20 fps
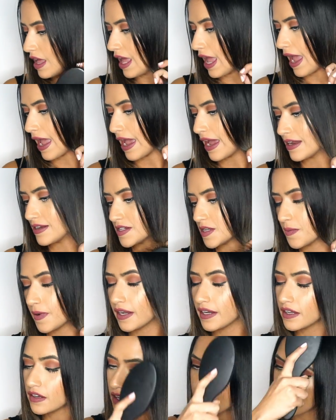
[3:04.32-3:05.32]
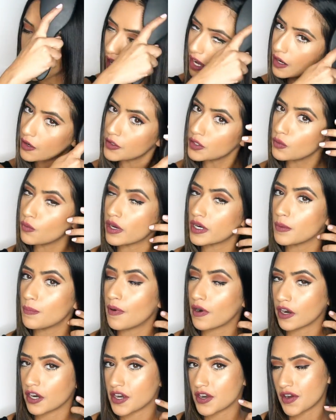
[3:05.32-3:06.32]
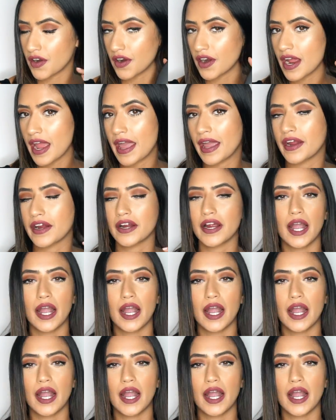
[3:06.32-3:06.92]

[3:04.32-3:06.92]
And depending on how you want to part your hair,